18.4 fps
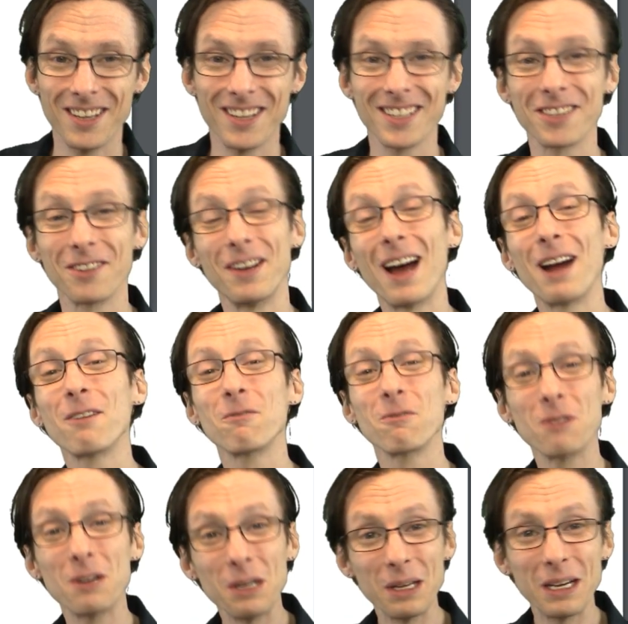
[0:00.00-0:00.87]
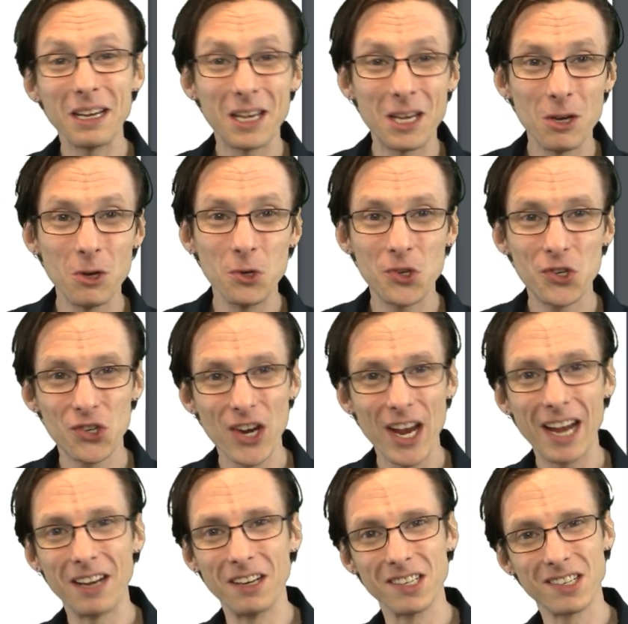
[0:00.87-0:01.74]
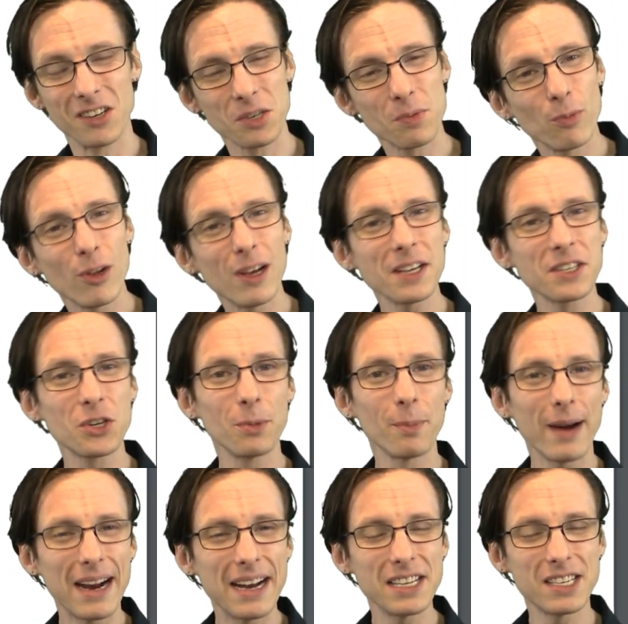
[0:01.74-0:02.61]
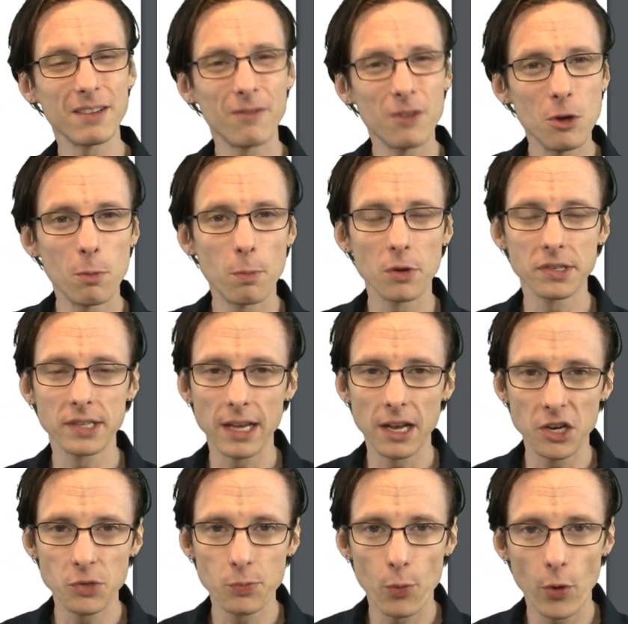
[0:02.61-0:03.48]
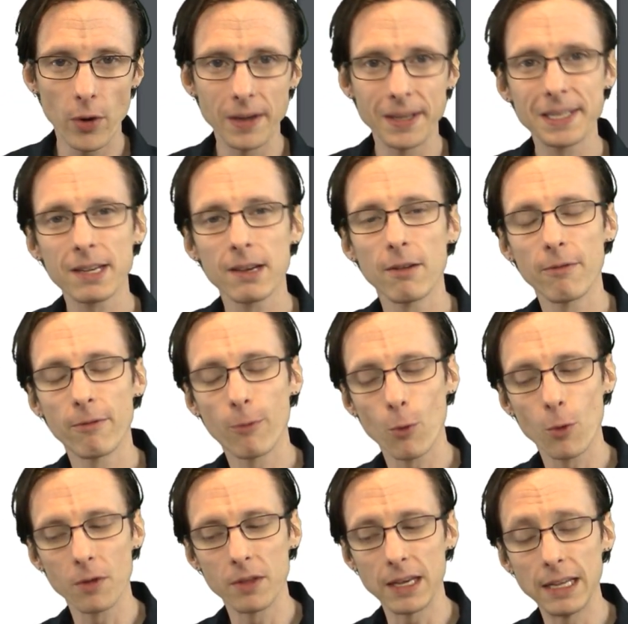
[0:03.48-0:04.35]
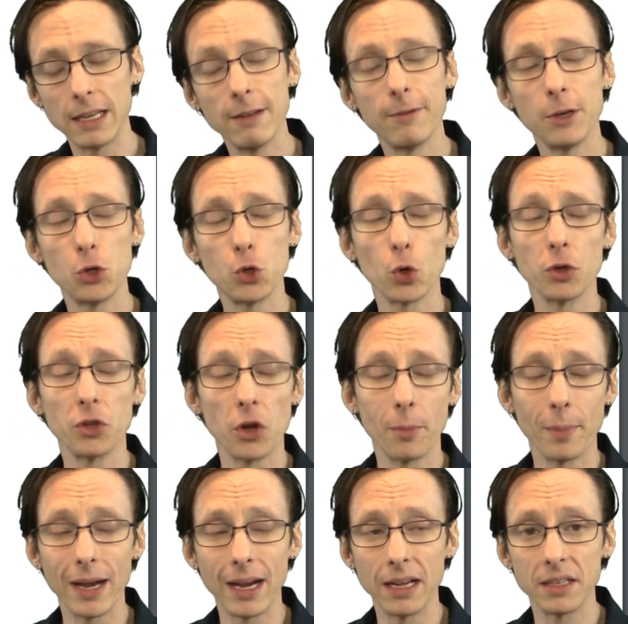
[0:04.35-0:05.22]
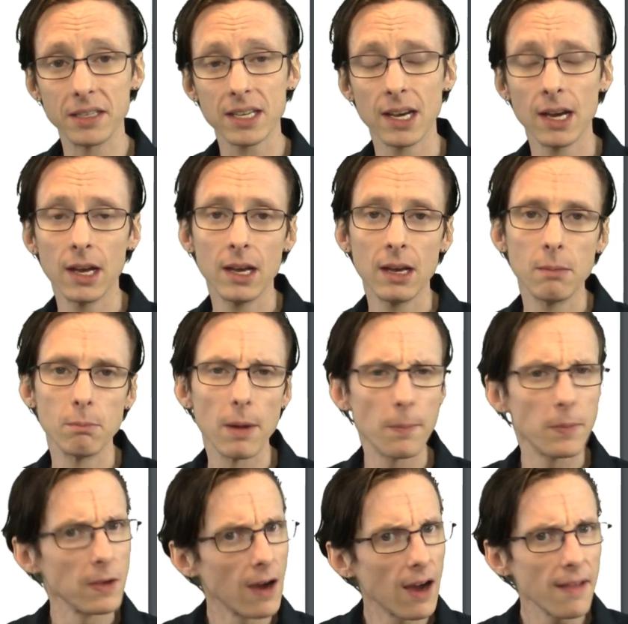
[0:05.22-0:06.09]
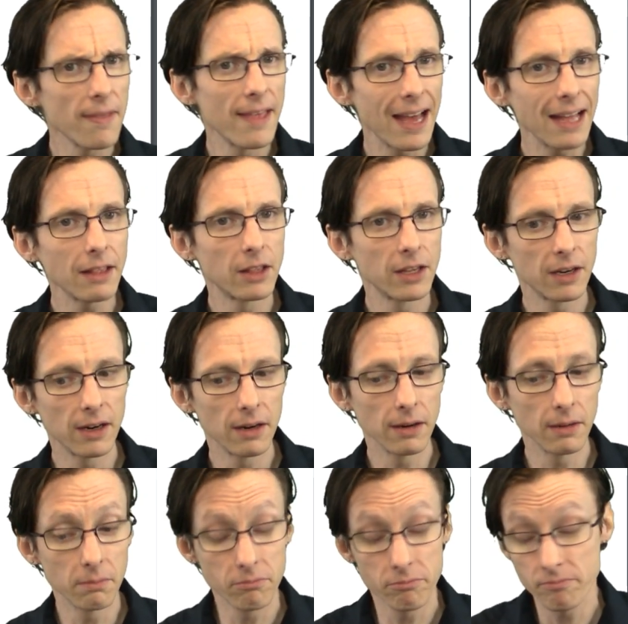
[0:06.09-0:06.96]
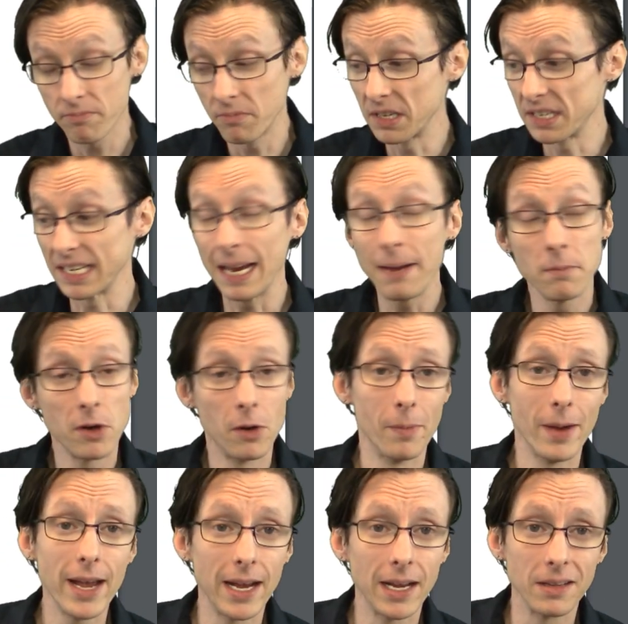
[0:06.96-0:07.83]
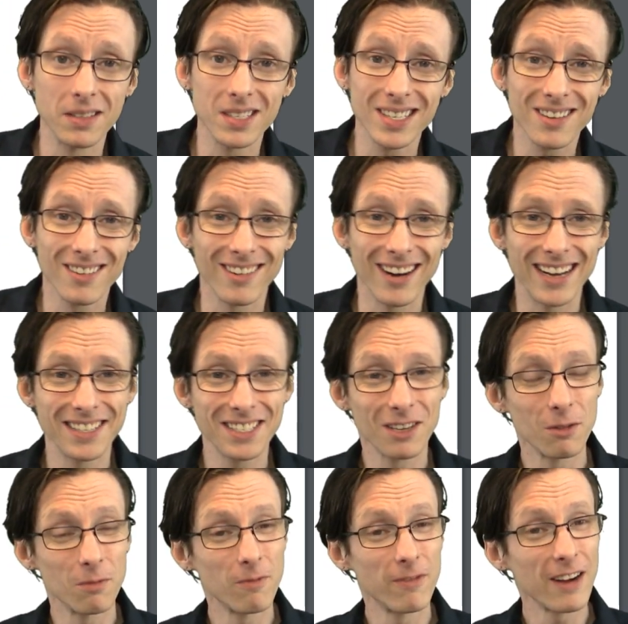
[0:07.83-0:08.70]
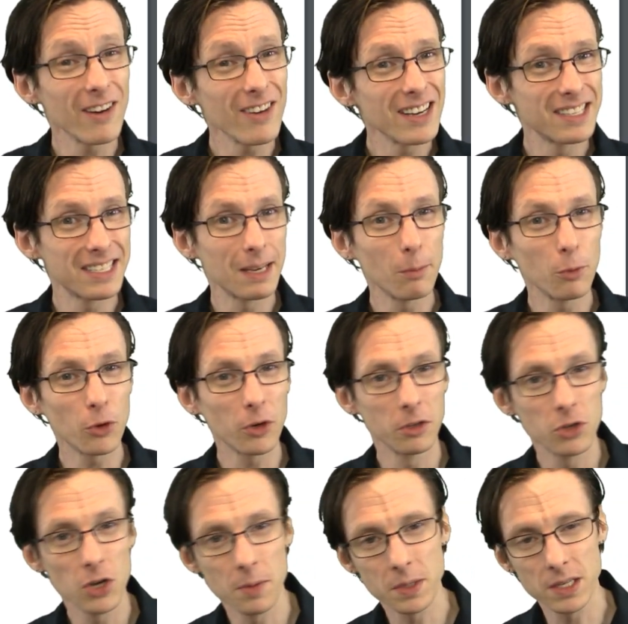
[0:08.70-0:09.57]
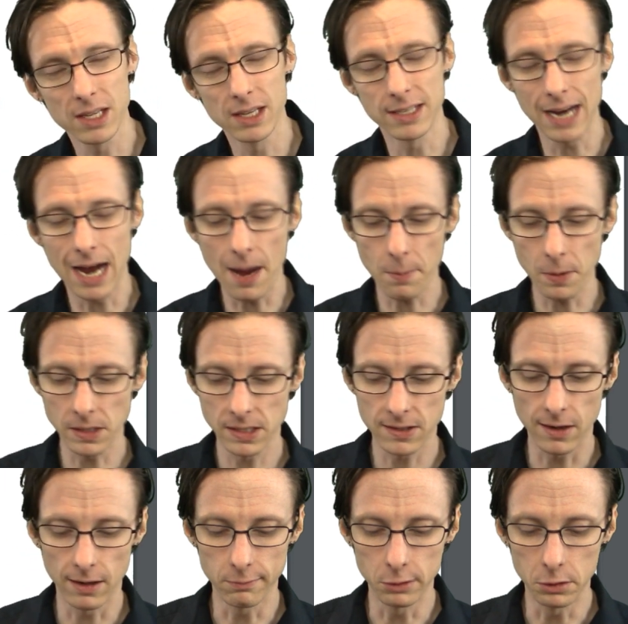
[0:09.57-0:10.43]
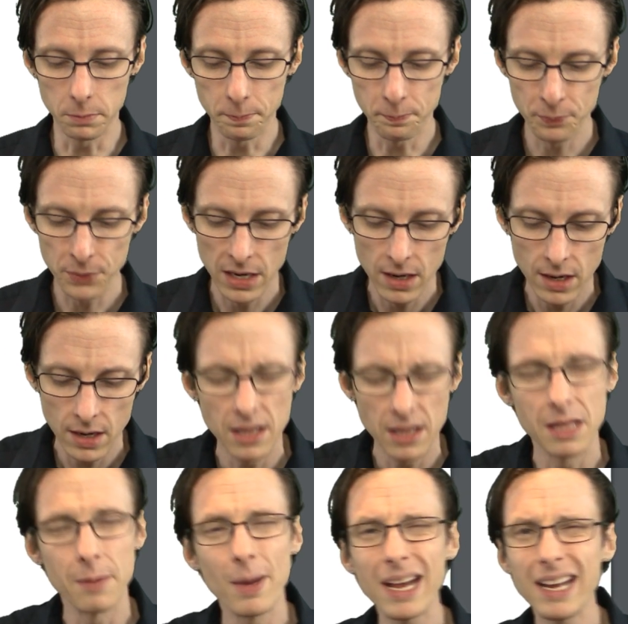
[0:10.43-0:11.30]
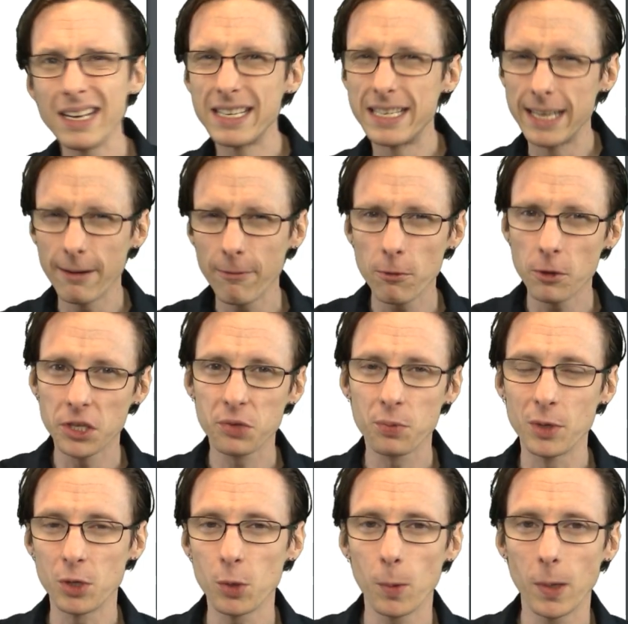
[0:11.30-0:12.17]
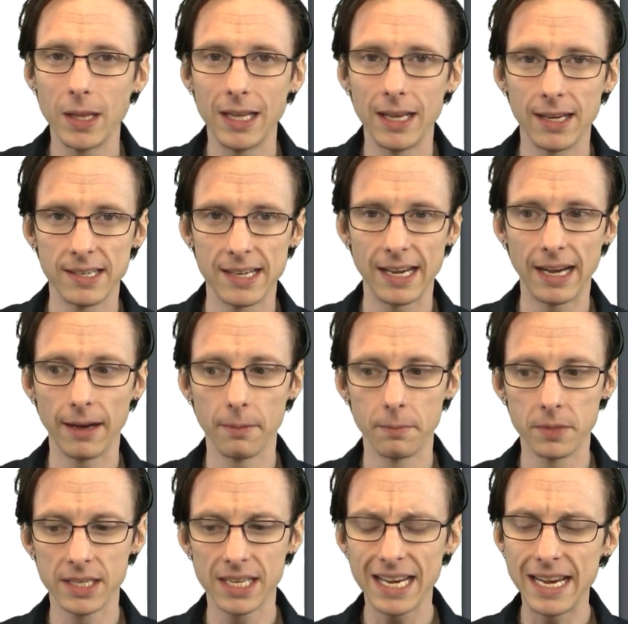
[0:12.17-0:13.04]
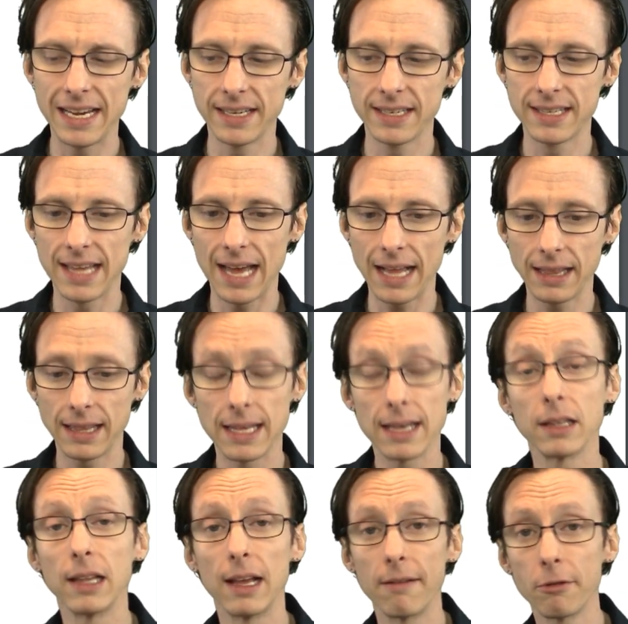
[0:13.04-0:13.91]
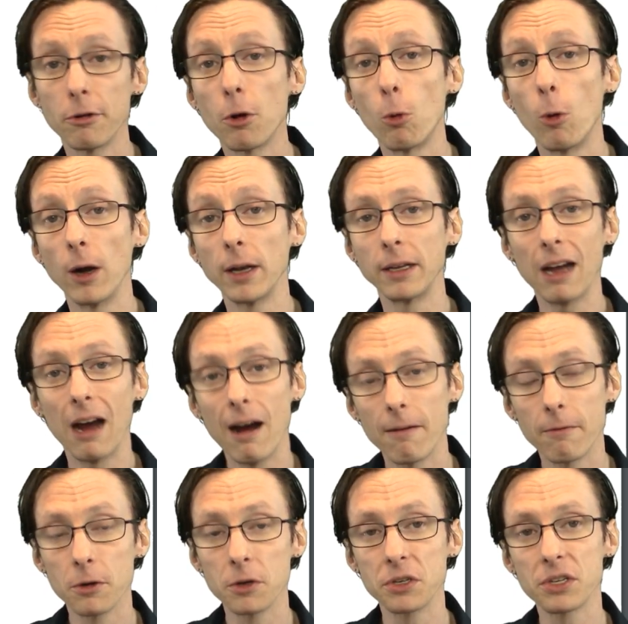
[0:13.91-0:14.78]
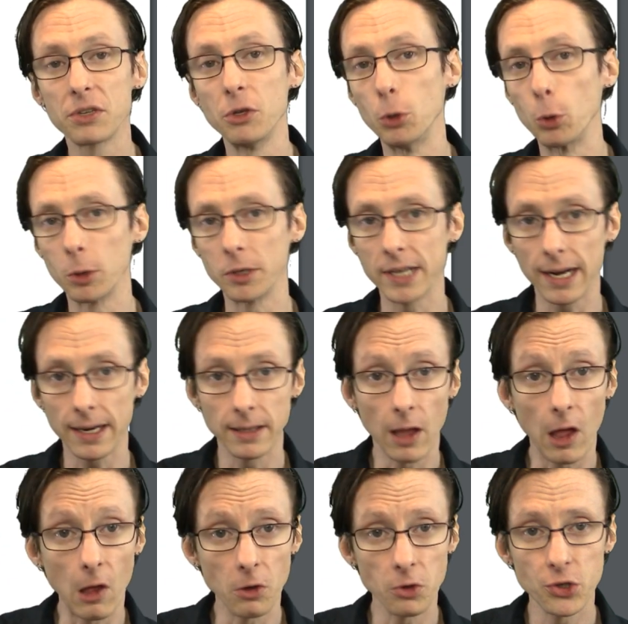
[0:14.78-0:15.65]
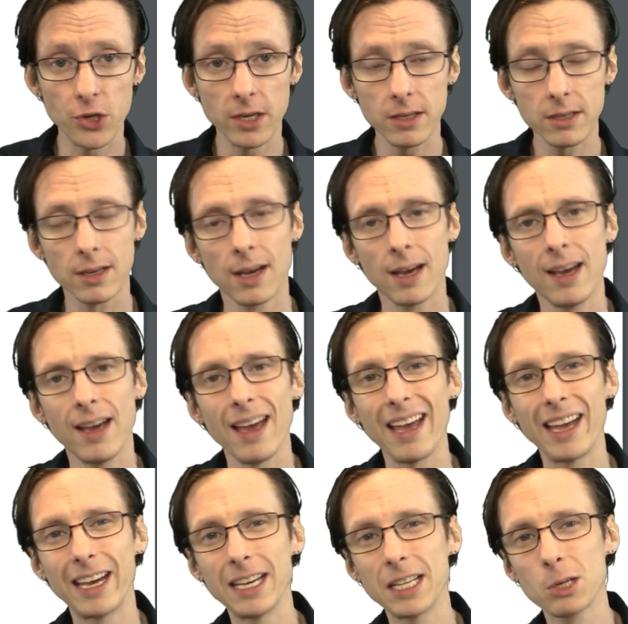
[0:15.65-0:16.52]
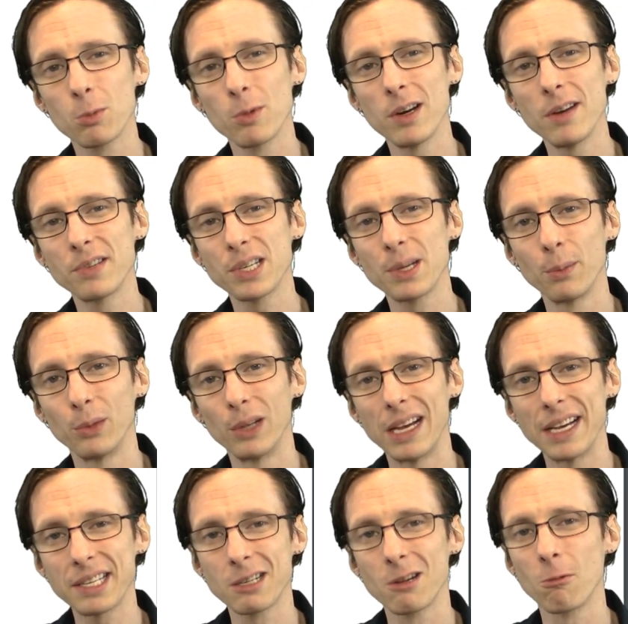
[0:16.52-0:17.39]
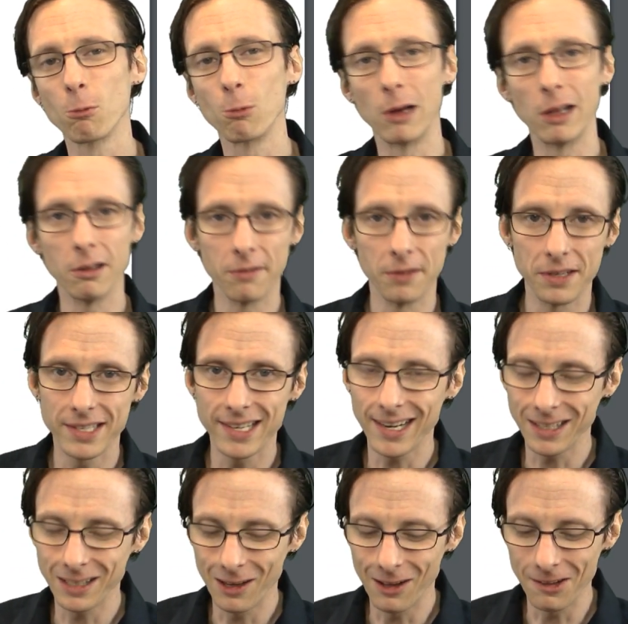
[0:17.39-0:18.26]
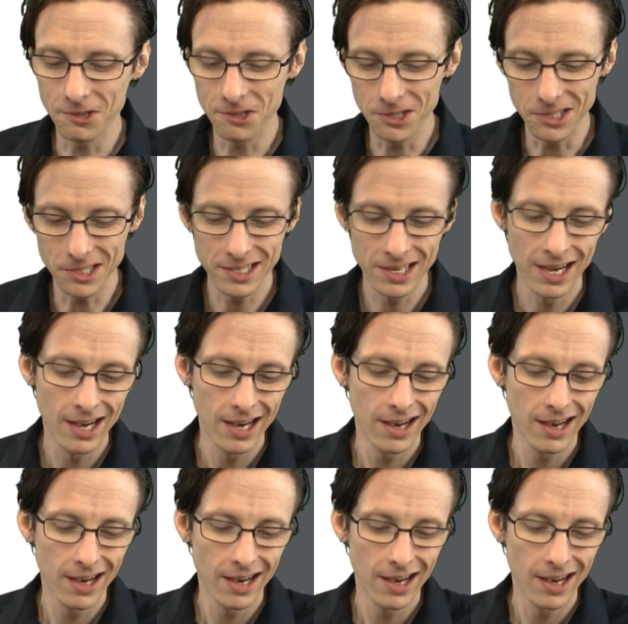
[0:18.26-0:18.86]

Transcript: So not really a huge change. There's plus or minus a few percentage points for the individual domains. But beyond that, they're the same domains, right? So very similar in terms of the topics covered. The main difference between the exams is that the 1101 covers newer technologies and gets rid of some less relevant technologies.